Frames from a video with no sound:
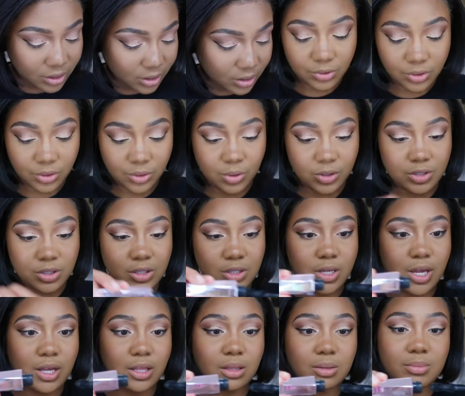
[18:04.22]
that, I'm going to
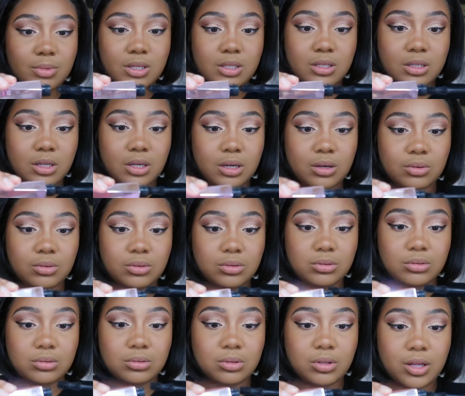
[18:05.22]
take the
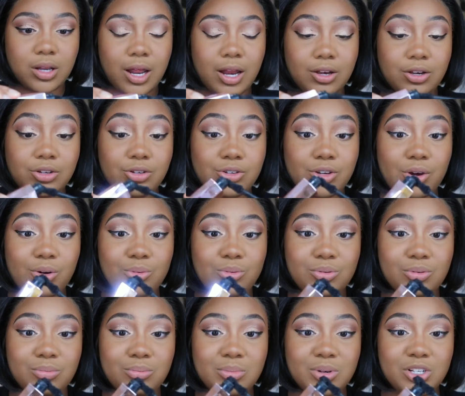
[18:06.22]
mascara that I
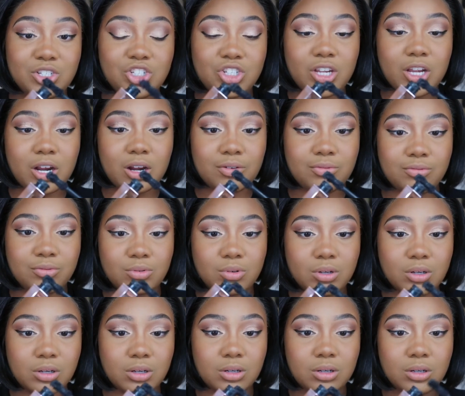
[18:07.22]
don't much care
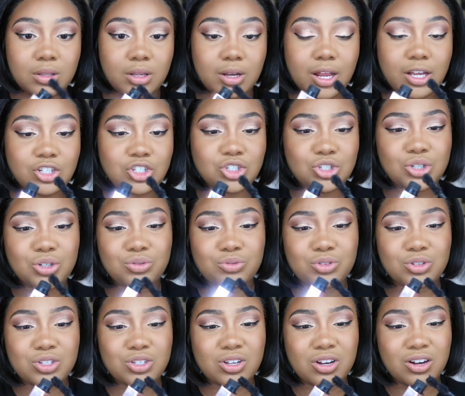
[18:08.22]
for, that I should have
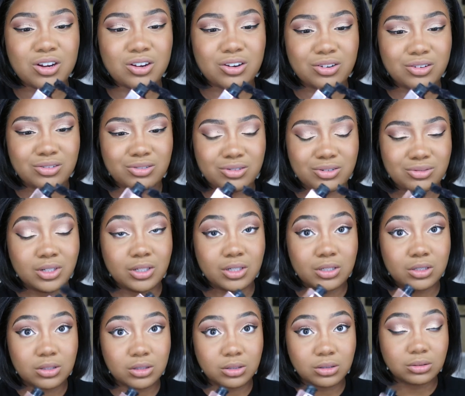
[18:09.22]
returned,
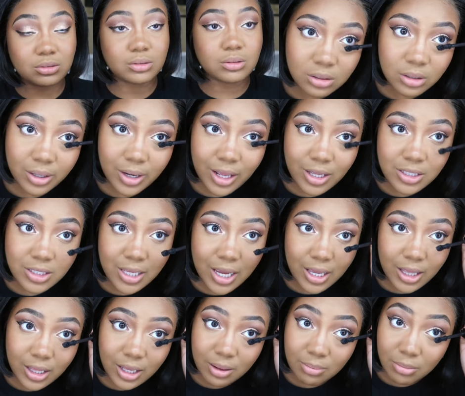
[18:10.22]
honestly. And I
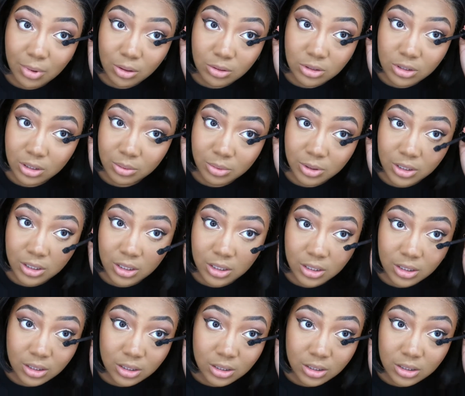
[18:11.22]
say that mostly
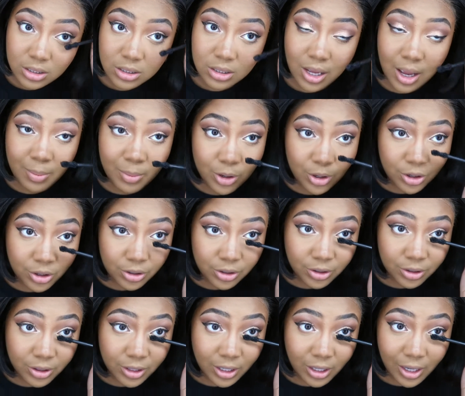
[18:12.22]
because I'm a
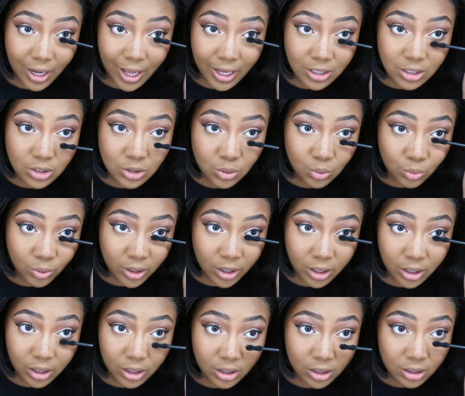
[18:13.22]
girl that likes to
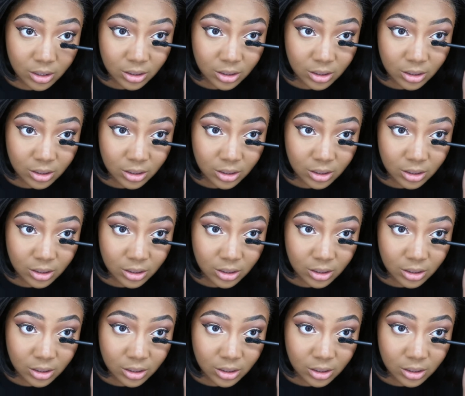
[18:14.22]
wear...